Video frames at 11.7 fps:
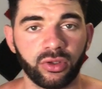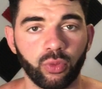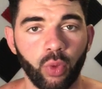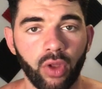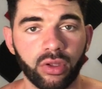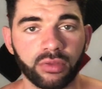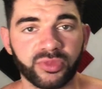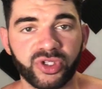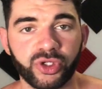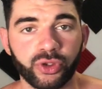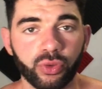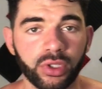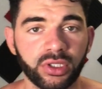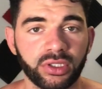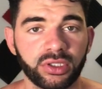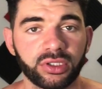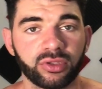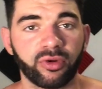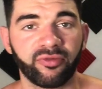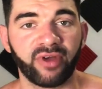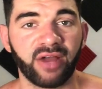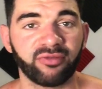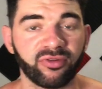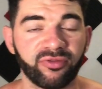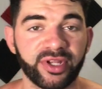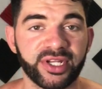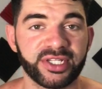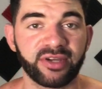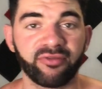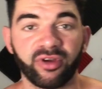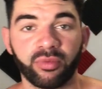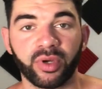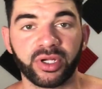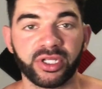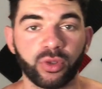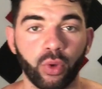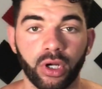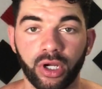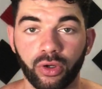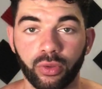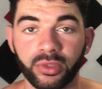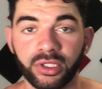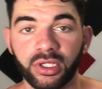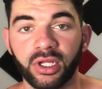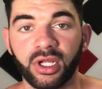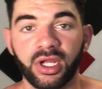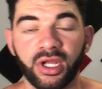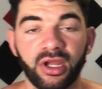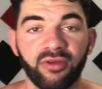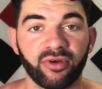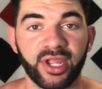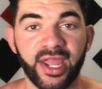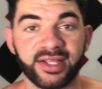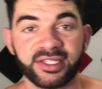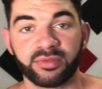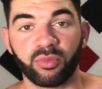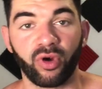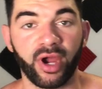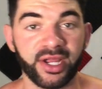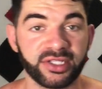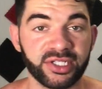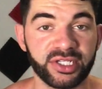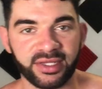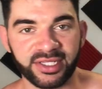Welcome to Revival Fitness, everybody, your home for gains and brains.